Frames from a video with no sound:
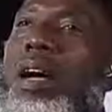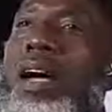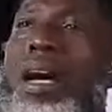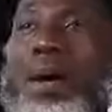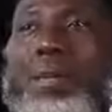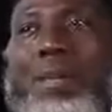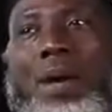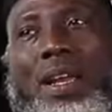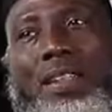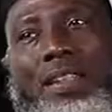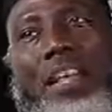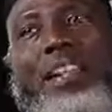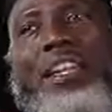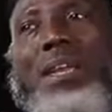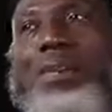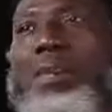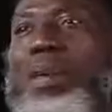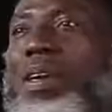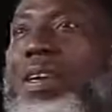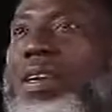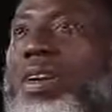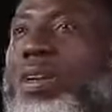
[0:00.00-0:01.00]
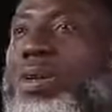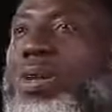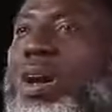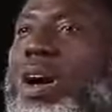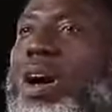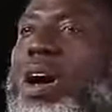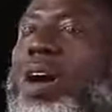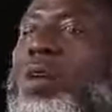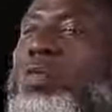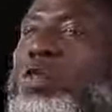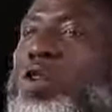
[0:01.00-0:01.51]
And by the time they pay, you
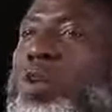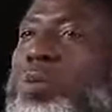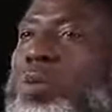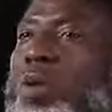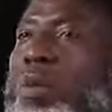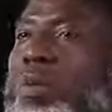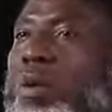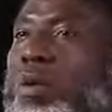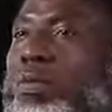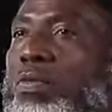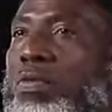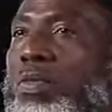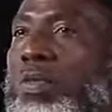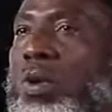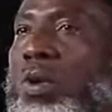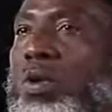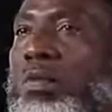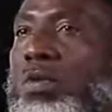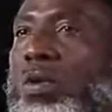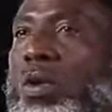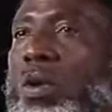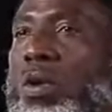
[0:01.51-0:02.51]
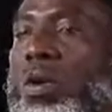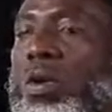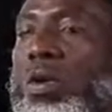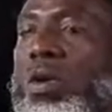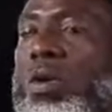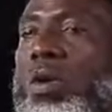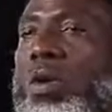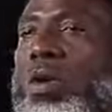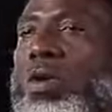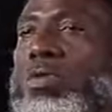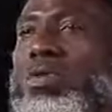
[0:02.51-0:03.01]
have no problem
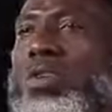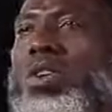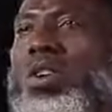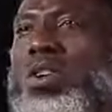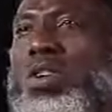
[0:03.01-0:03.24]
of